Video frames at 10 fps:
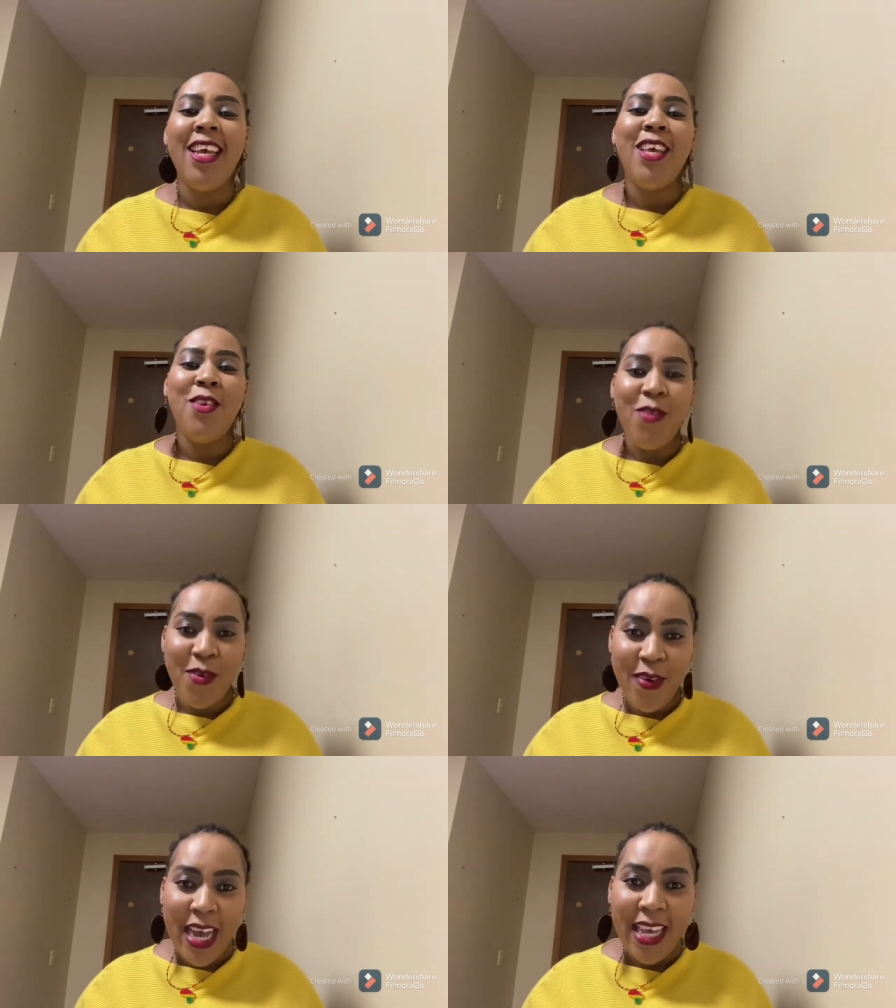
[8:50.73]
You
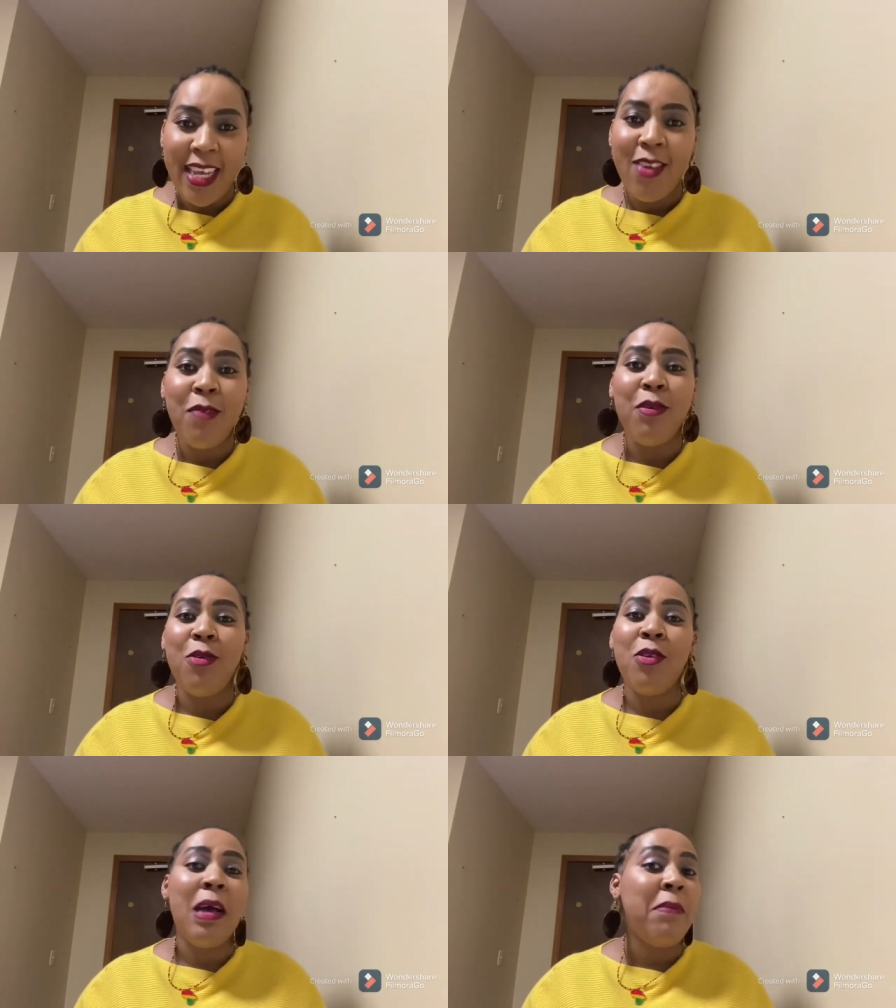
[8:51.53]
know why? Not
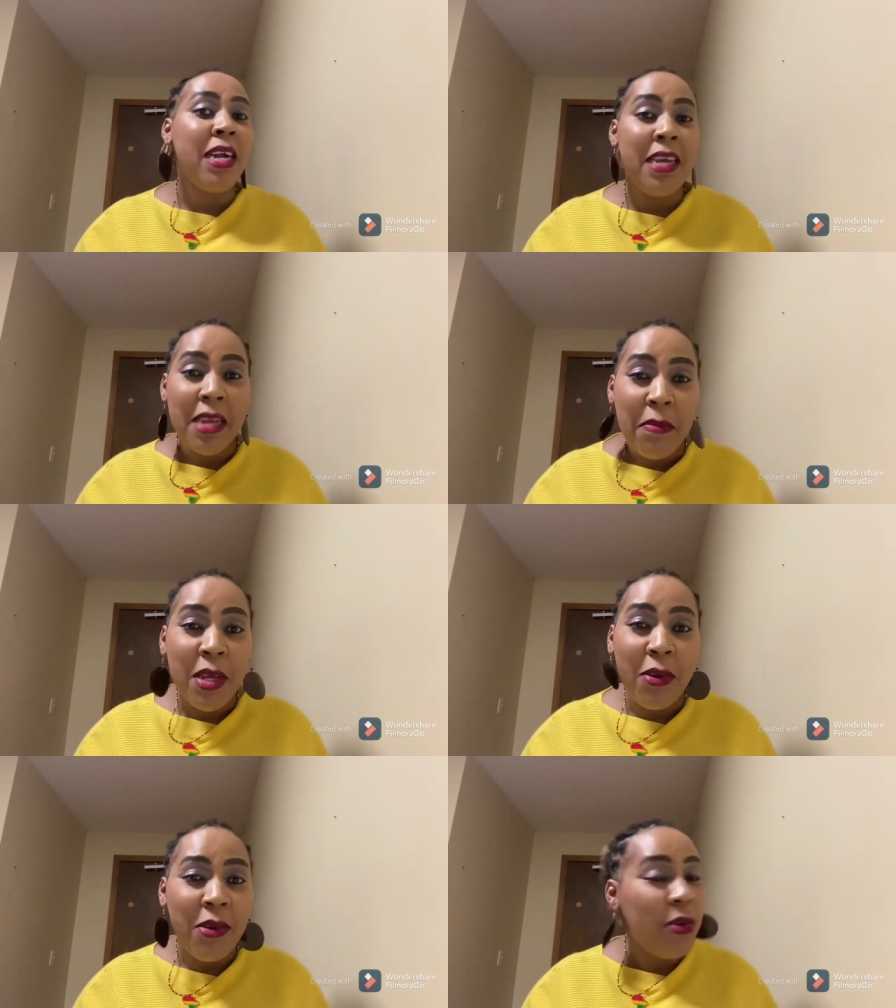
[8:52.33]
because I'm a
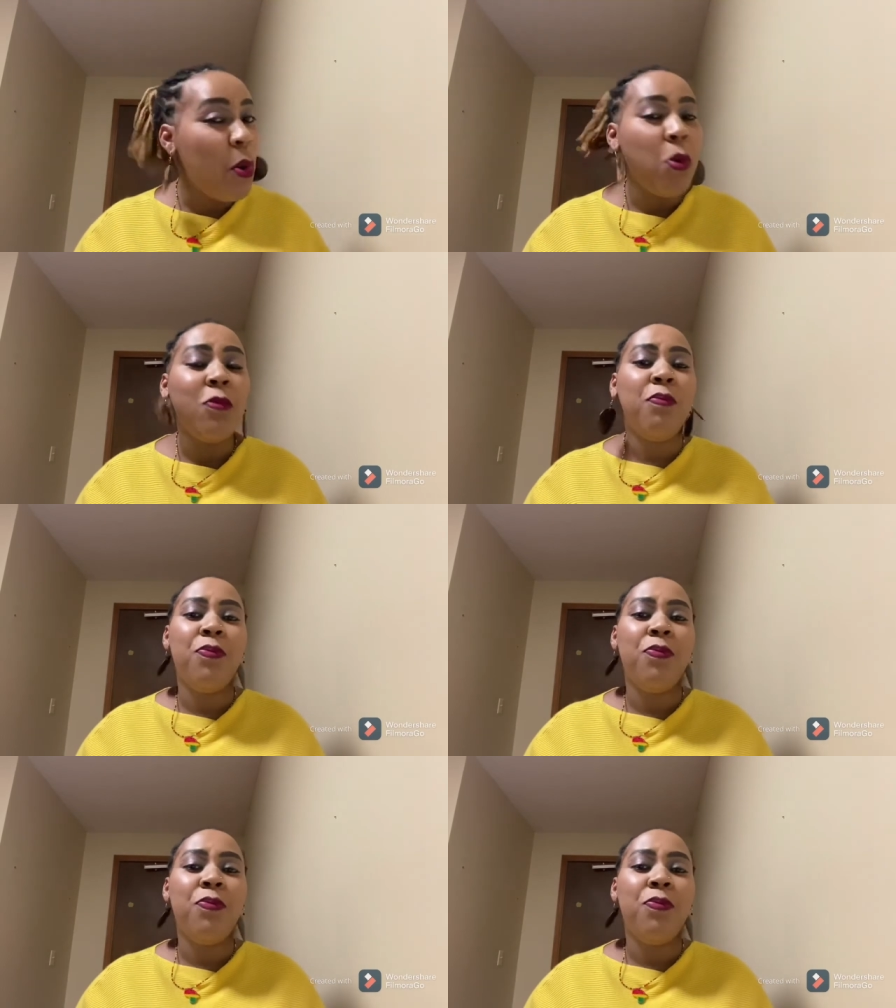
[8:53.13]
criminal, no.